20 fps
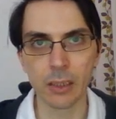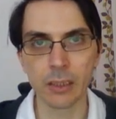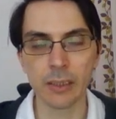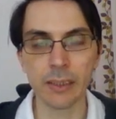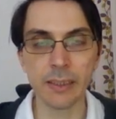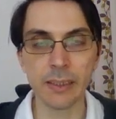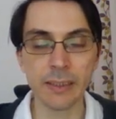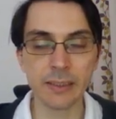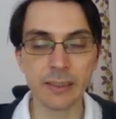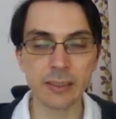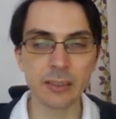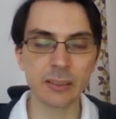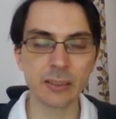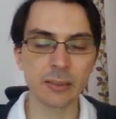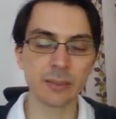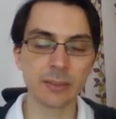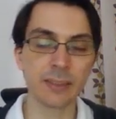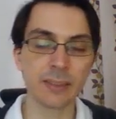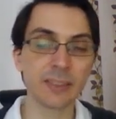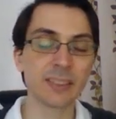It's
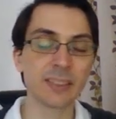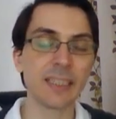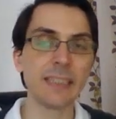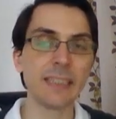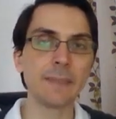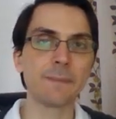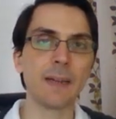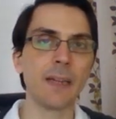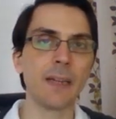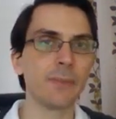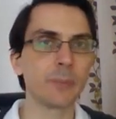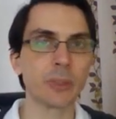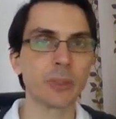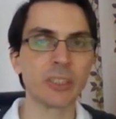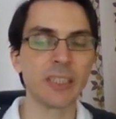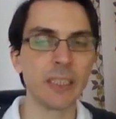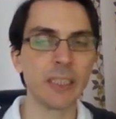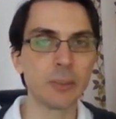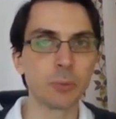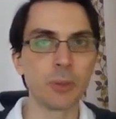this
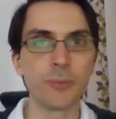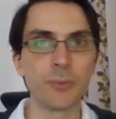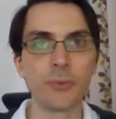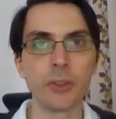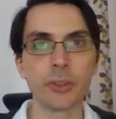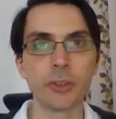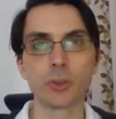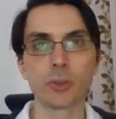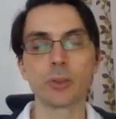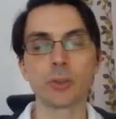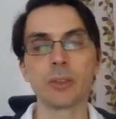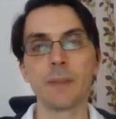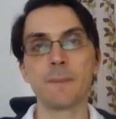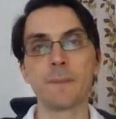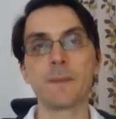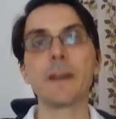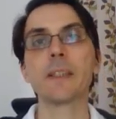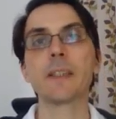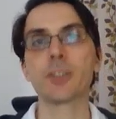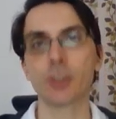95% refers to the
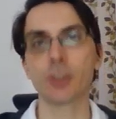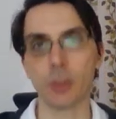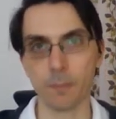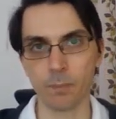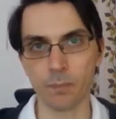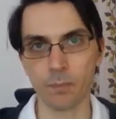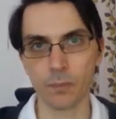function,